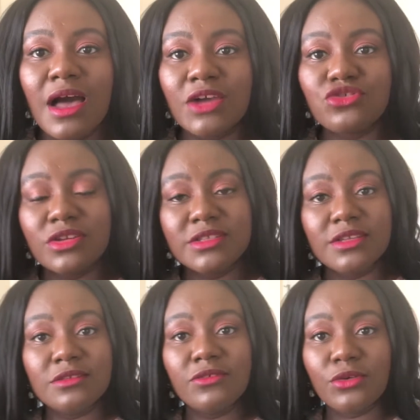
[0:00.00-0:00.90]
actually
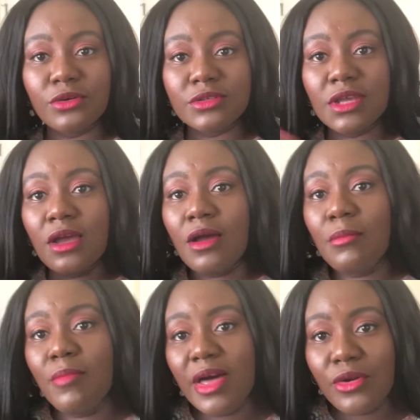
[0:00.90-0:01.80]
delivers
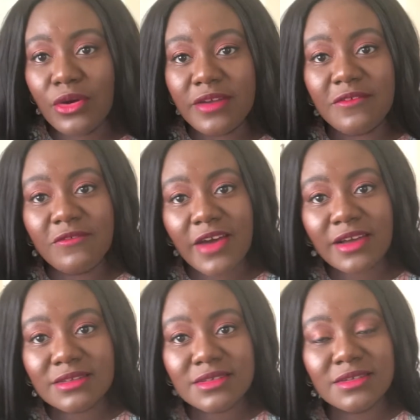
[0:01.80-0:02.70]
better
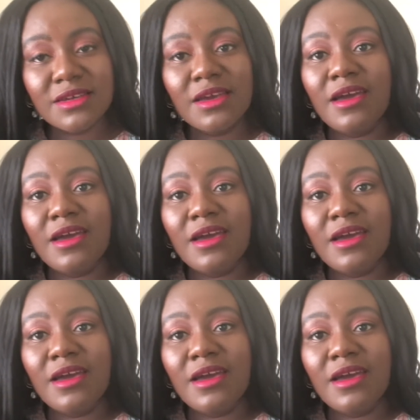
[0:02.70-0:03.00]
effect